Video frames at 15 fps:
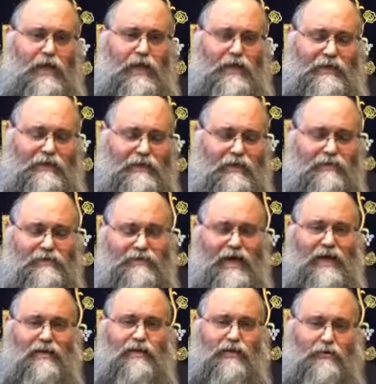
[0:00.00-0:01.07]
and he tells
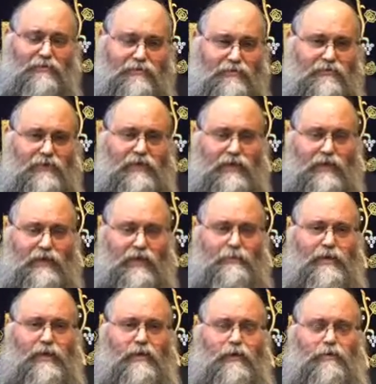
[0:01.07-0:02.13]
Yaakov, "Let
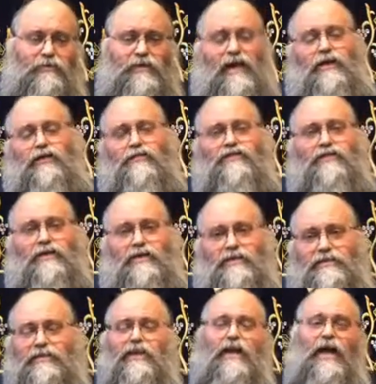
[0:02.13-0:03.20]
me go." Yaakov
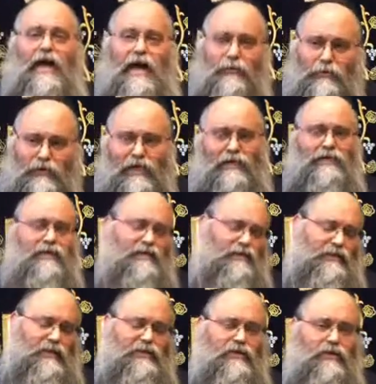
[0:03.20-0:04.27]
says, "I will not
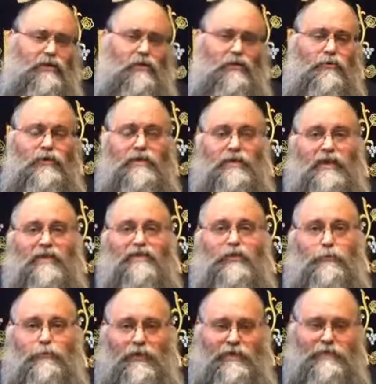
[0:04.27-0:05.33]
let you go unless
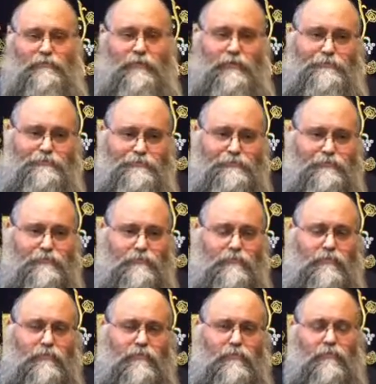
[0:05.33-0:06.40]
you bless me."
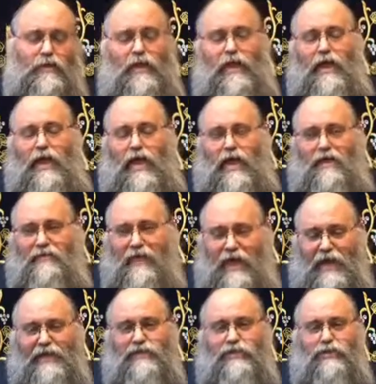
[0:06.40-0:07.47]
And
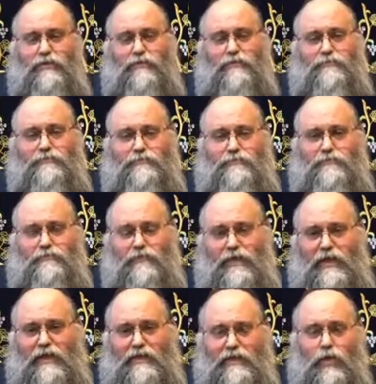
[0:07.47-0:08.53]
the angel
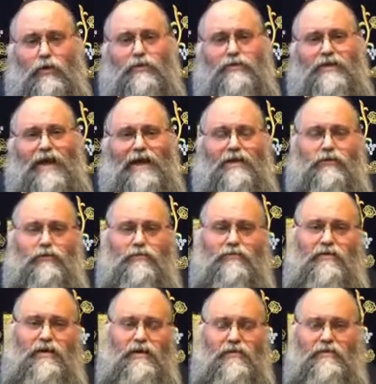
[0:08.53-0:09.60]
told
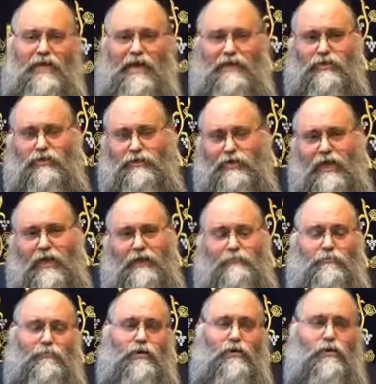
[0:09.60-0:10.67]
Yaakov that your
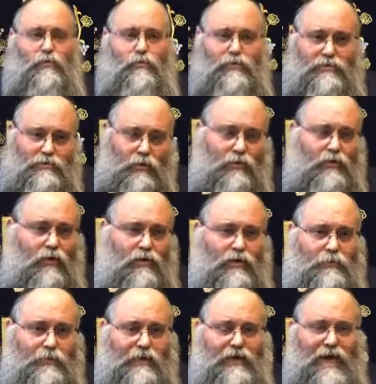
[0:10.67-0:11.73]
name will no
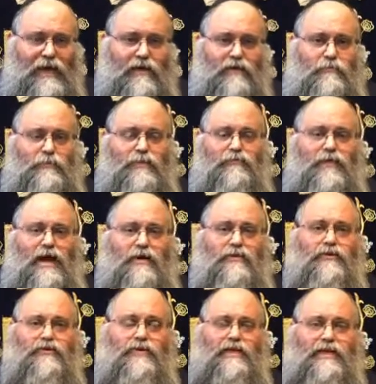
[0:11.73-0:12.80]
longer be Yaakov, but
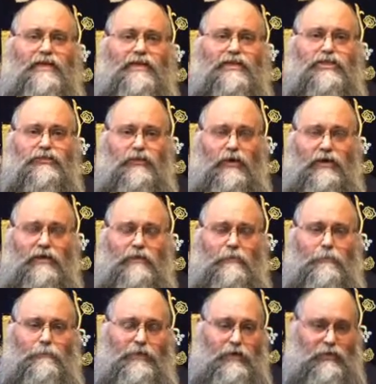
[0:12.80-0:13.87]
rather Yisrael,
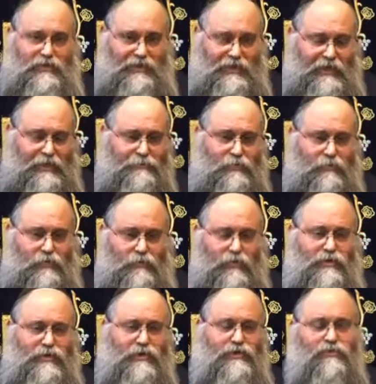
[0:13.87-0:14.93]
because in Hebrew, the
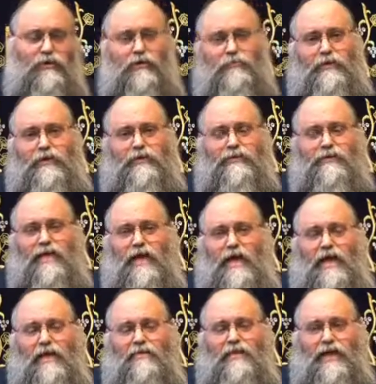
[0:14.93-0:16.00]
word Yisrael means
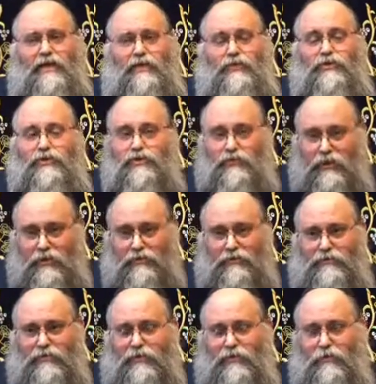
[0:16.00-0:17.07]
that you
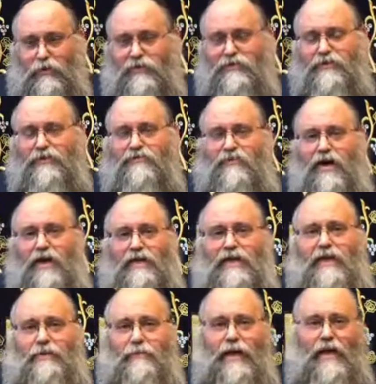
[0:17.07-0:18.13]
struggled with the divine
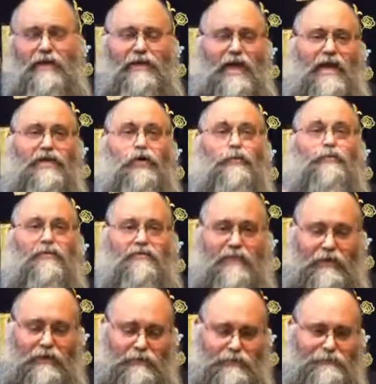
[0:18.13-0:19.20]
and man, and you
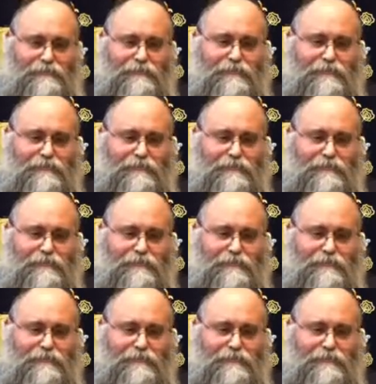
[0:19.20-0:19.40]
prevailed.